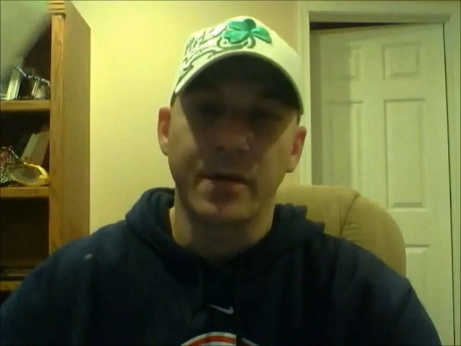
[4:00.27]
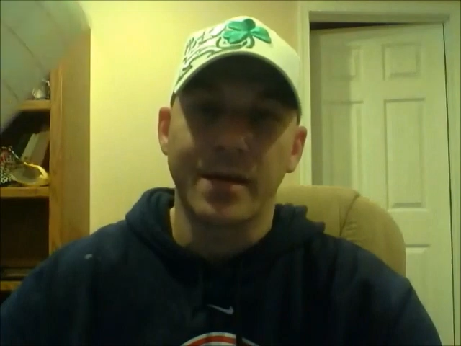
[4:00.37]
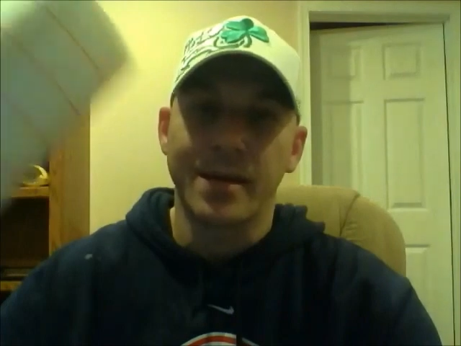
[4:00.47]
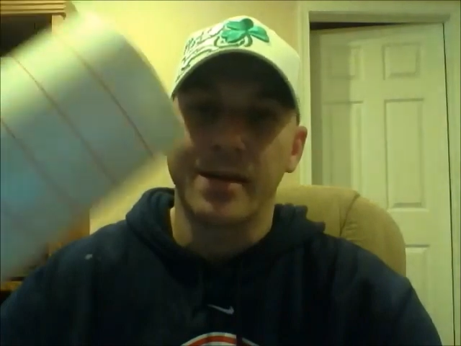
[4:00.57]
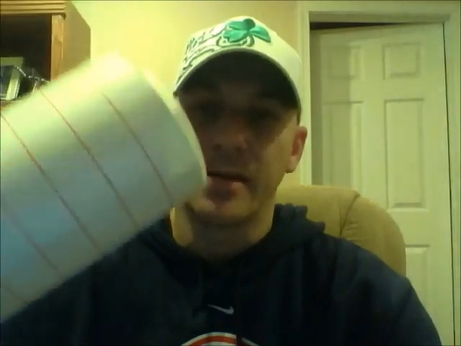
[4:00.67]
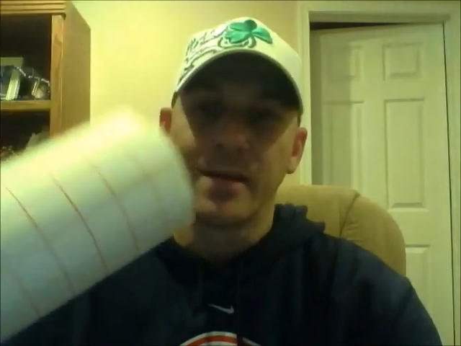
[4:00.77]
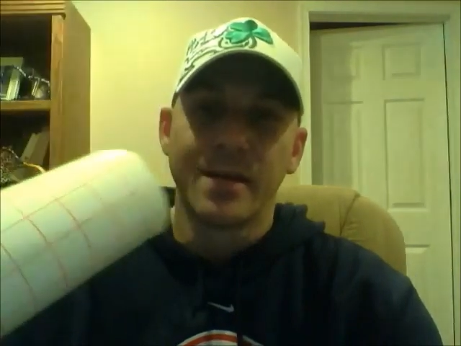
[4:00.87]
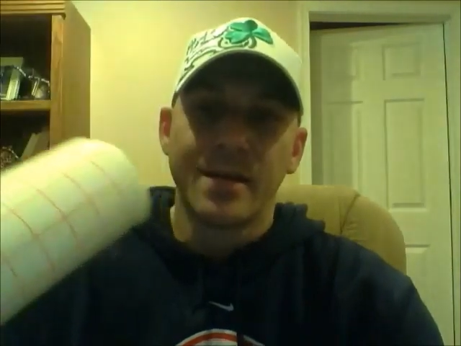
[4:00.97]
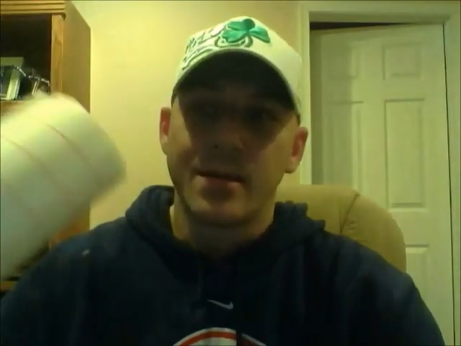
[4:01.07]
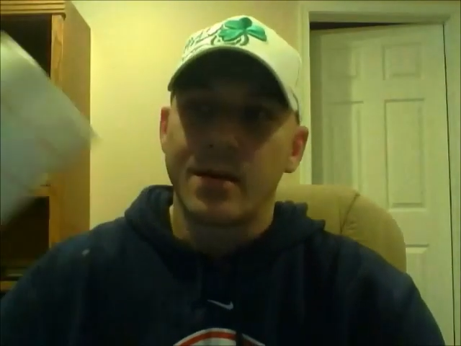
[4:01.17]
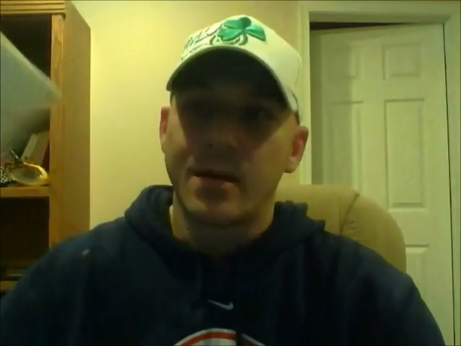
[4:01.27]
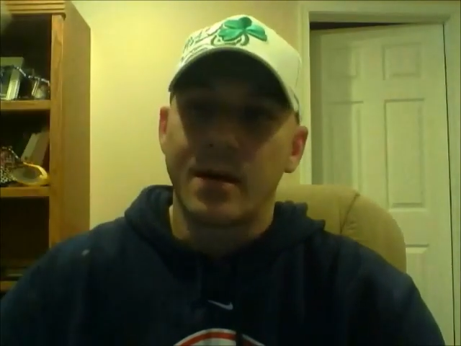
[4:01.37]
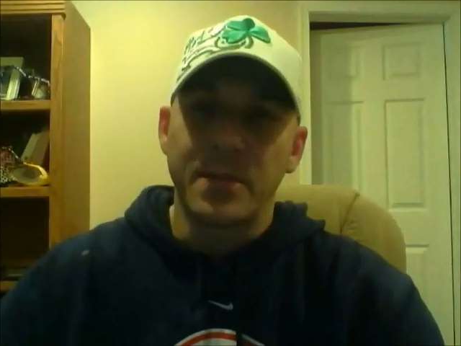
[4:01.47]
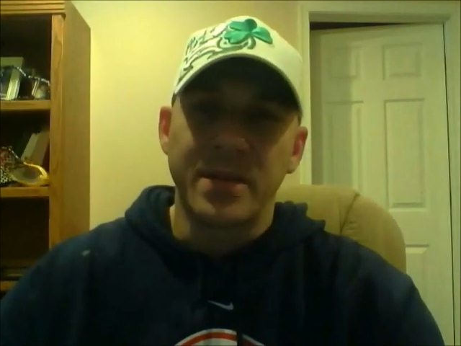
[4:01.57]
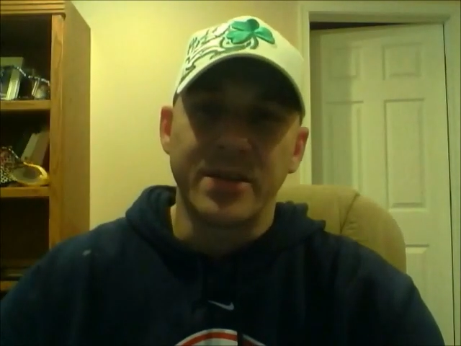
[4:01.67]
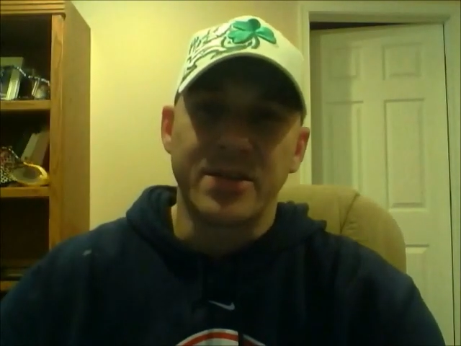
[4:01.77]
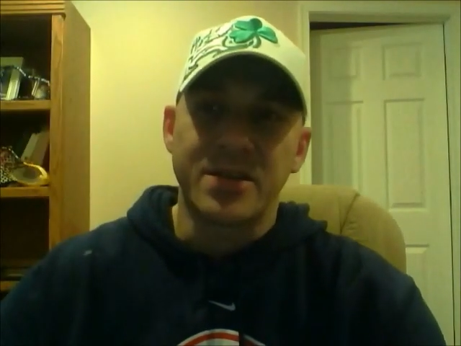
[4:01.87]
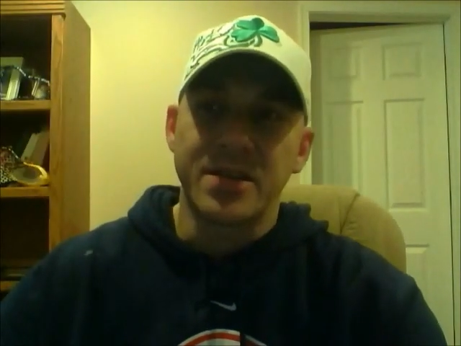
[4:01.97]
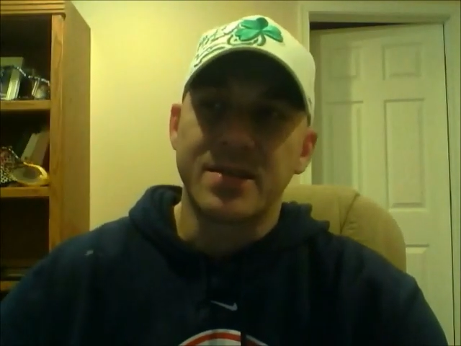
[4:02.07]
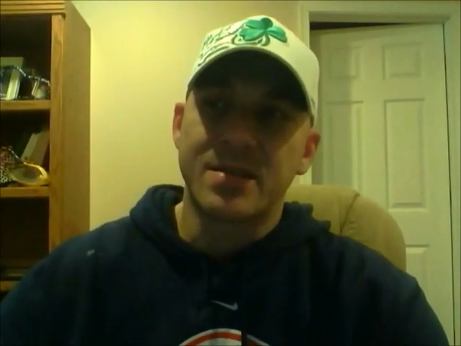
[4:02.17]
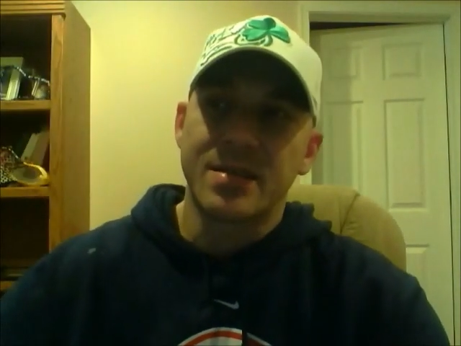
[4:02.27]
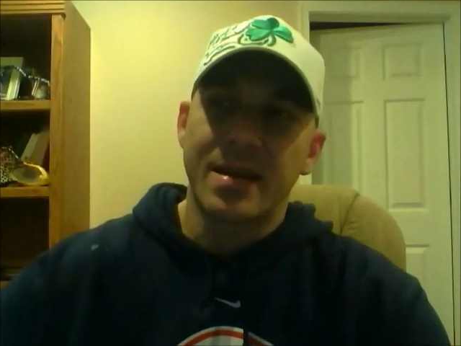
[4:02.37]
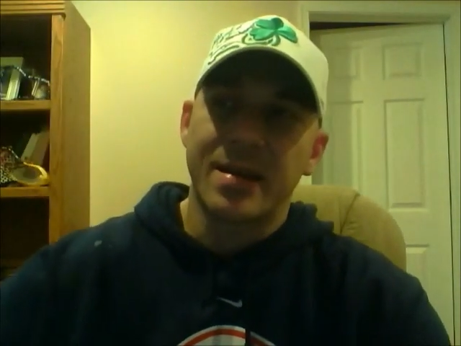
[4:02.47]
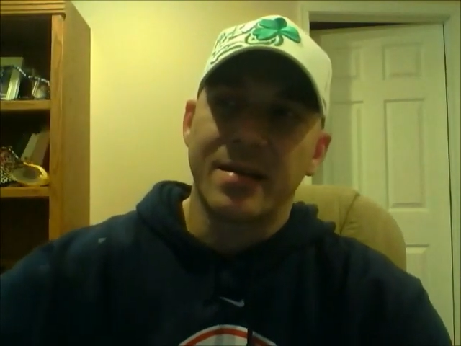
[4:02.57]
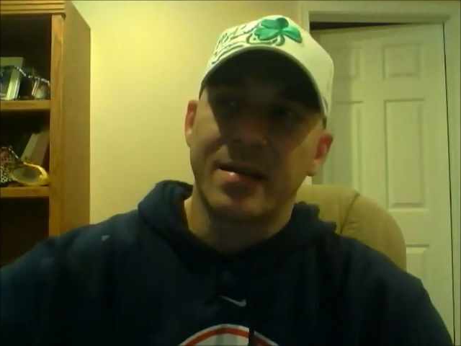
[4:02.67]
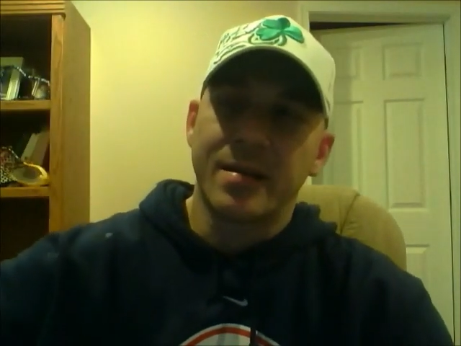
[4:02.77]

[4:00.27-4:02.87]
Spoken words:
get it in the sheets at